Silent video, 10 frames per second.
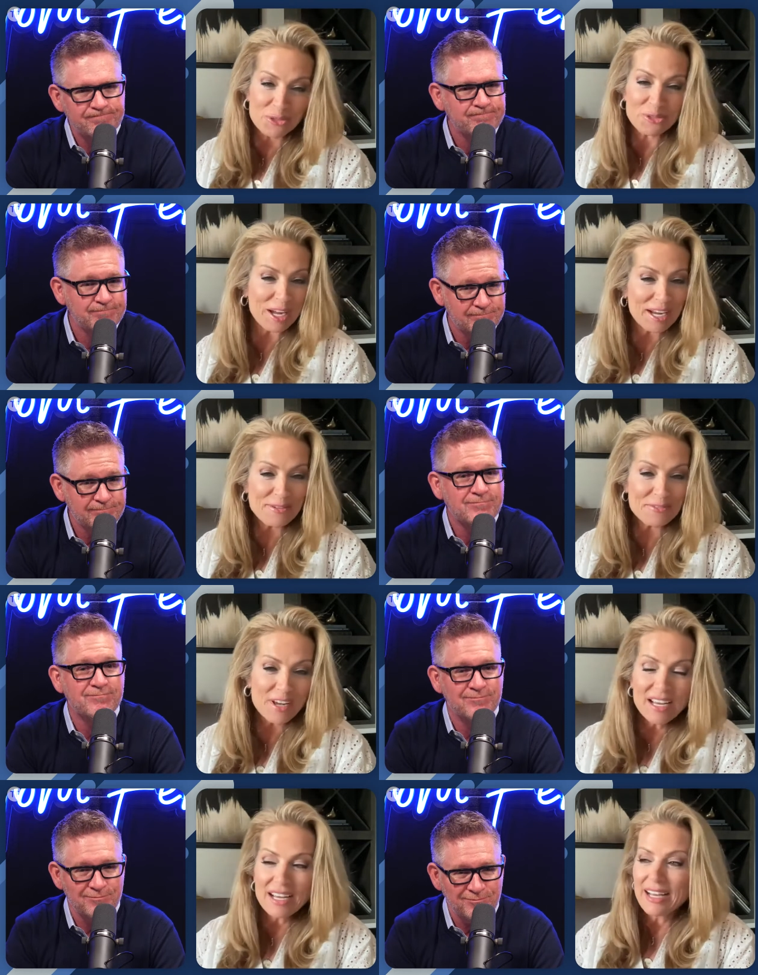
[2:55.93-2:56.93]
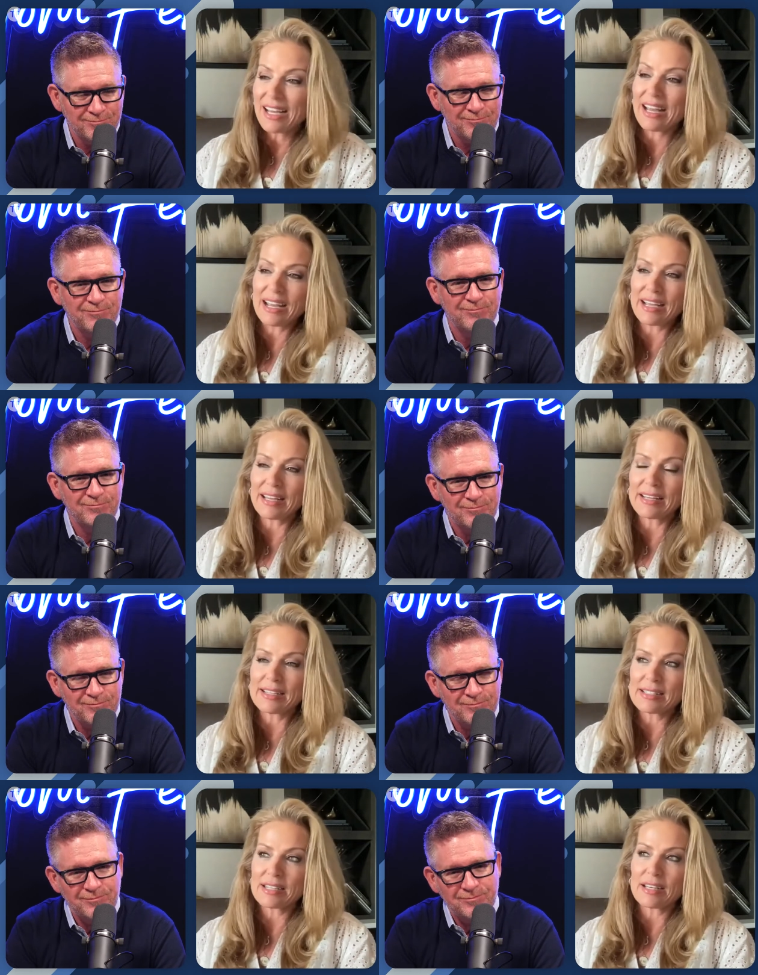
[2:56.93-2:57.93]
Speaker 1: through life
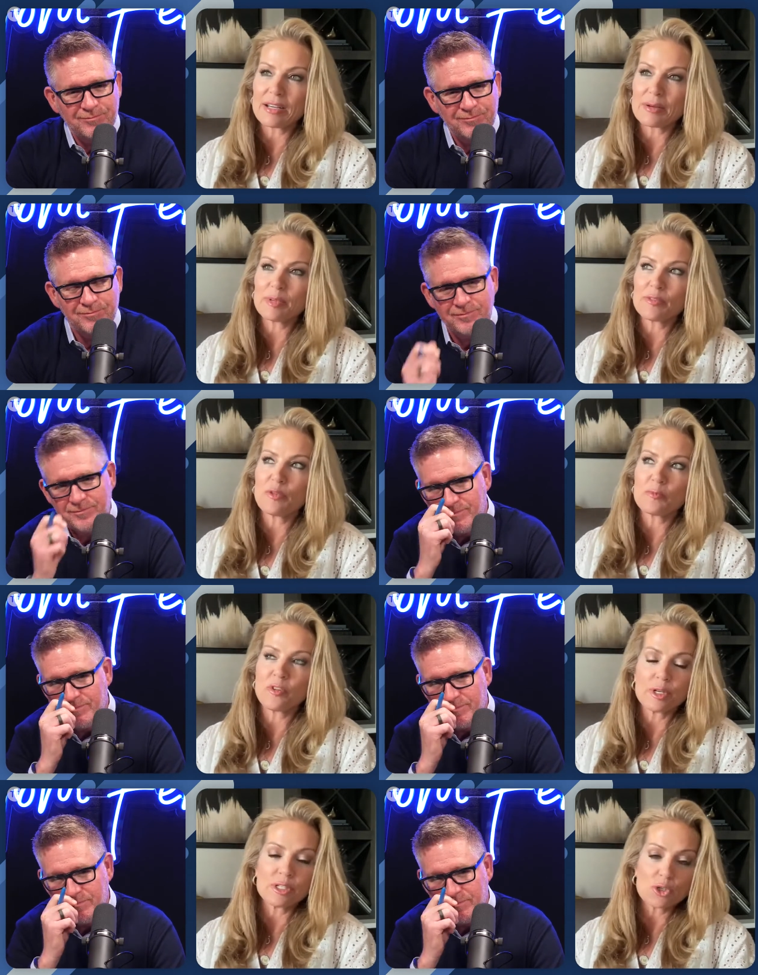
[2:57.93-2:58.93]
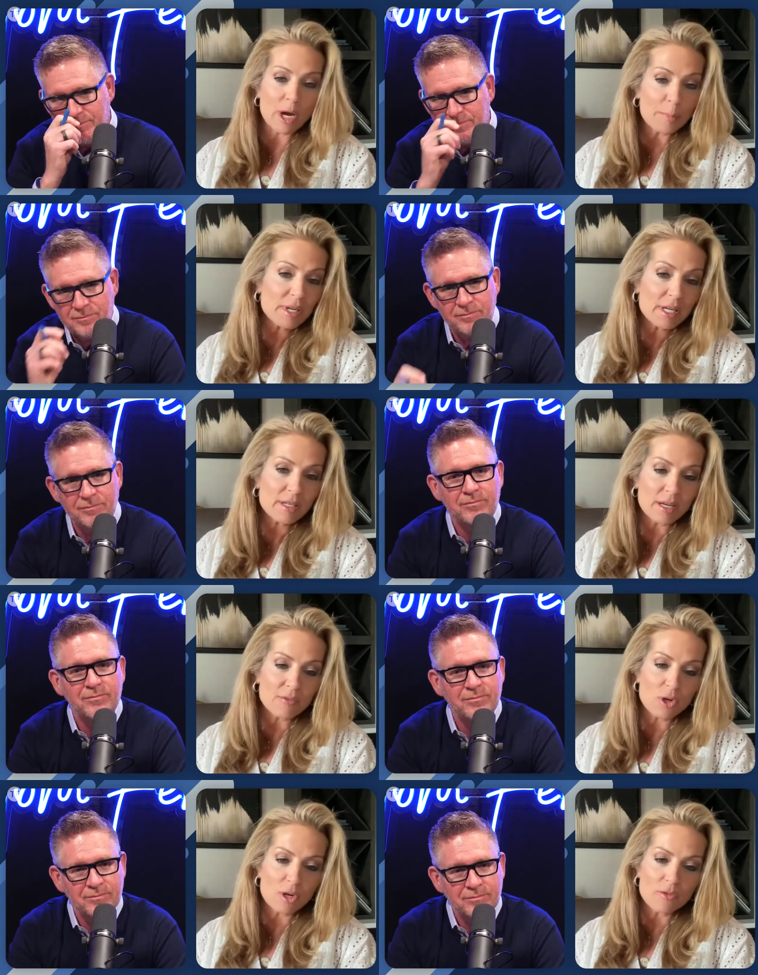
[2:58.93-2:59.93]
and um, have been very scrappy
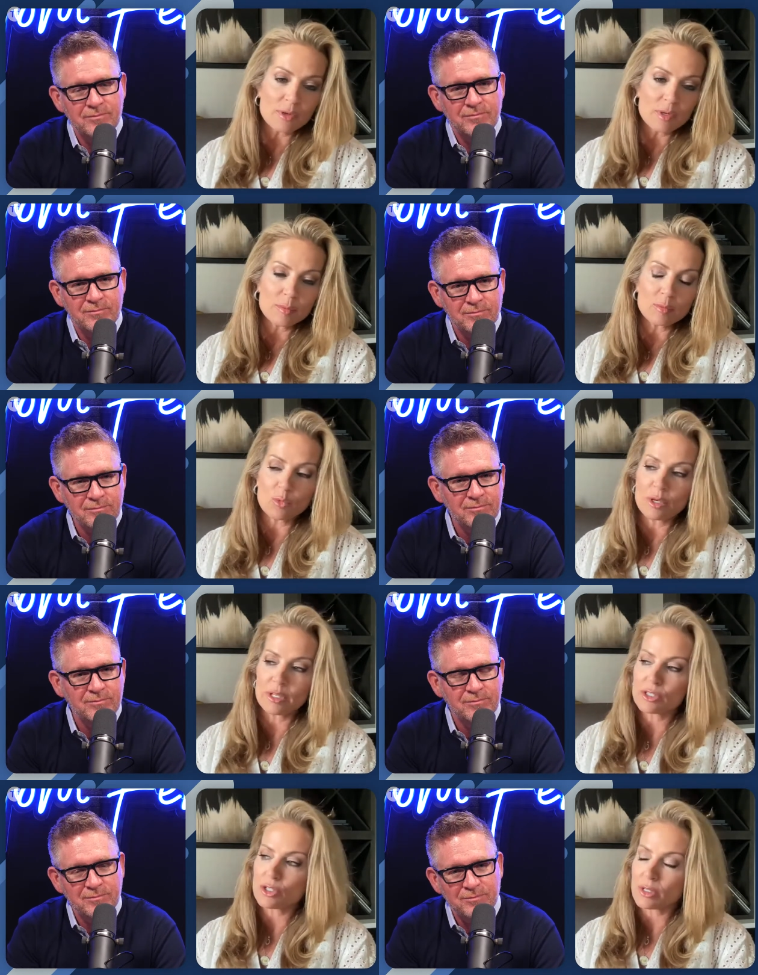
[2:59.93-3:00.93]
i've gone from one in-